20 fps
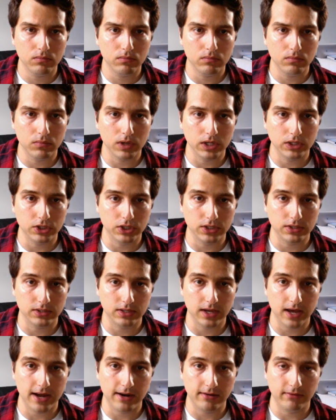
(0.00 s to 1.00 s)
it's just,
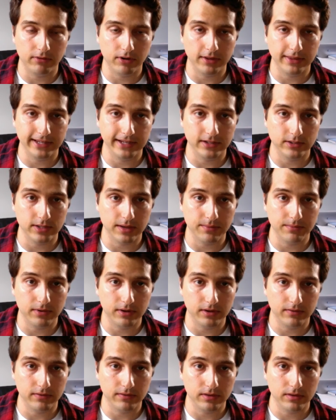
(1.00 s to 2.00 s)
I don't really think it's that big
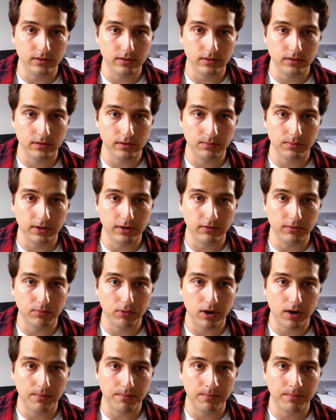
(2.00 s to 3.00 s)
of a, that big of a
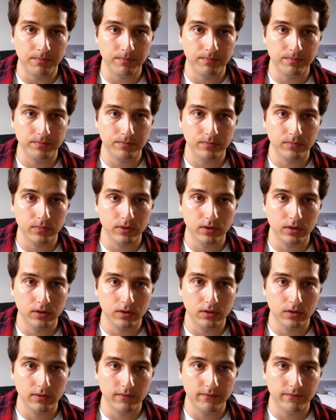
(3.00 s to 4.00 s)
problem.
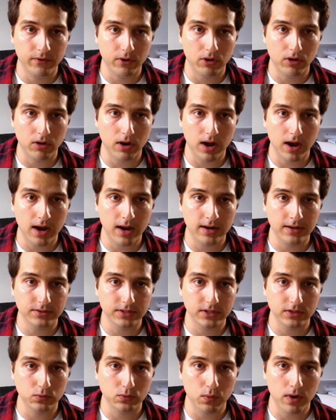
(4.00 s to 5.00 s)
For Hana
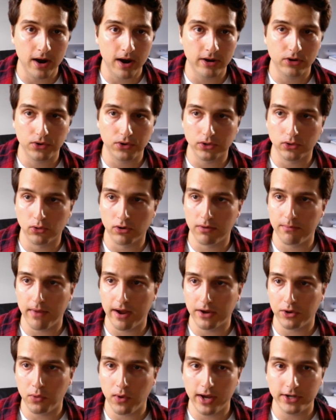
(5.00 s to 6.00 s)
says, Why are you ignoring my
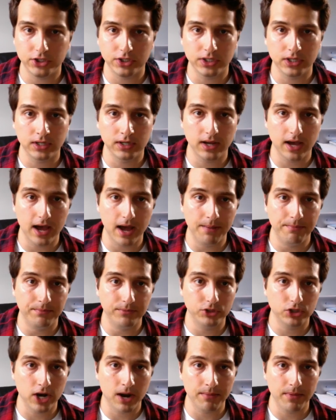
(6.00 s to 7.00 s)
question? I'm
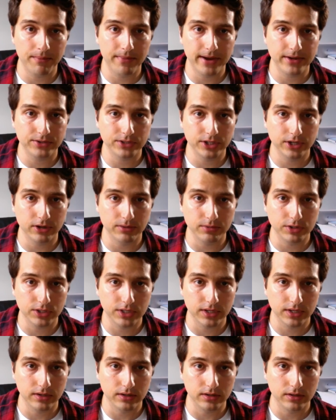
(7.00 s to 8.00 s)
trying my best here. I'm just
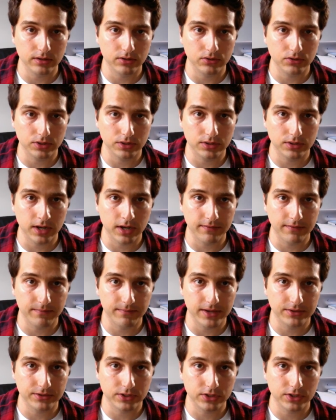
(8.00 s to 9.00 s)
getting, there's a ton of
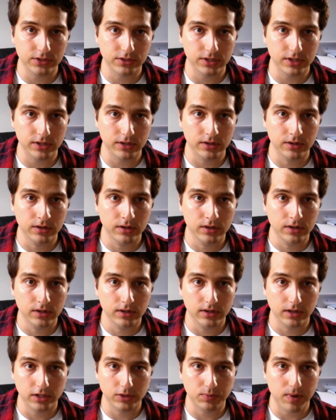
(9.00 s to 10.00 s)
messages here.
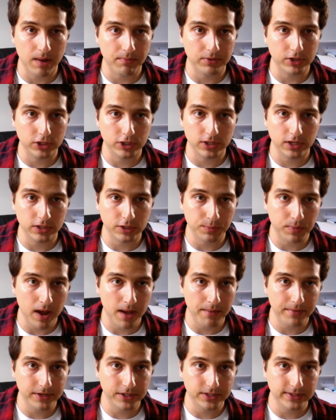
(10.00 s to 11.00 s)
it's, it's
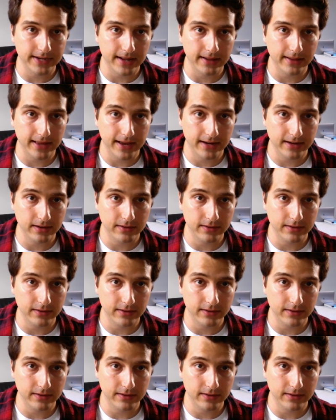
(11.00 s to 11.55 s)
probably just not landing in